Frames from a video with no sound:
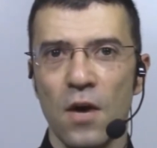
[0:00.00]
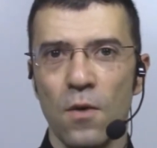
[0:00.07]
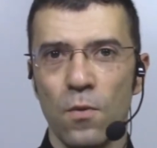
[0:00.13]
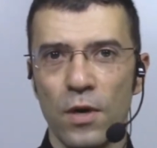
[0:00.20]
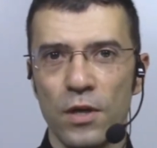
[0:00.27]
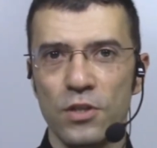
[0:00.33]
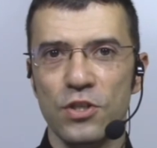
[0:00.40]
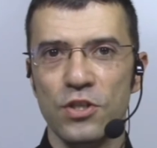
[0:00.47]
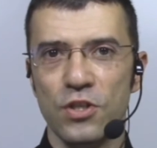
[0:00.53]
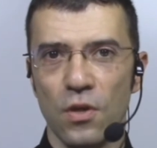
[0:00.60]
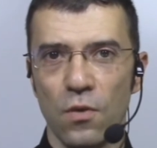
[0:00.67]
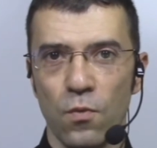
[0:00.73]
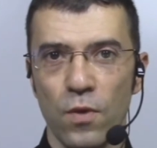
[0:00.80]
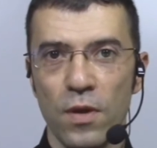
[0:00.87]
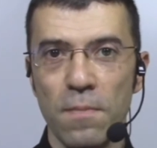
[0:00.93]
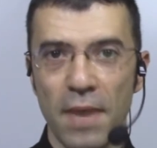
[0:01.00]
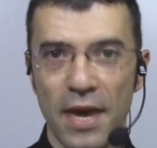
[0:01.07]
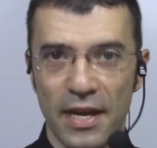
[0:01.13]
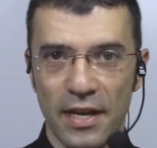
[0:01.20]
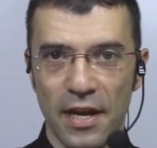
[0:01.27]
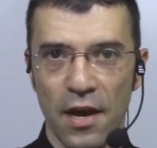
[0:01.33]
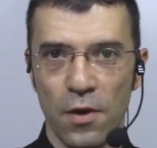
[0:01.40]
which we
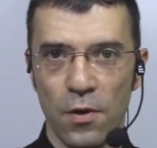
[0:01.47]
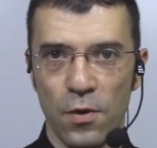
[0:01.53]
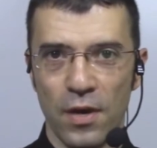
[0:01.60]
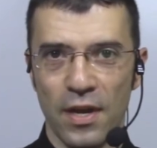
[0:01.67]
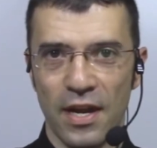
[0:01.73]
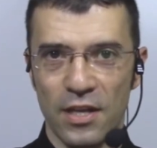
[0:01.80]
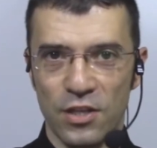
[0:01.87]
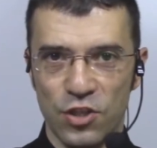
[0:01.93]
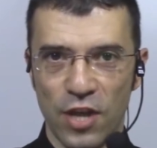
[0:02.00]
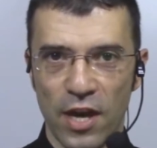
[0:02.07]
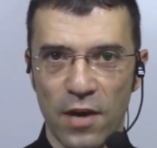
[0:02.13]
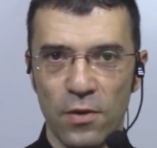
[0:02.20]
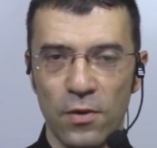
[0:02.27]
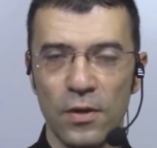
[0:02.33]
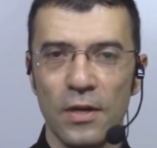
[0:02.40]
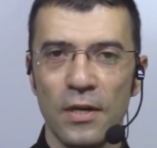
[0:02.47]
make now in a gel,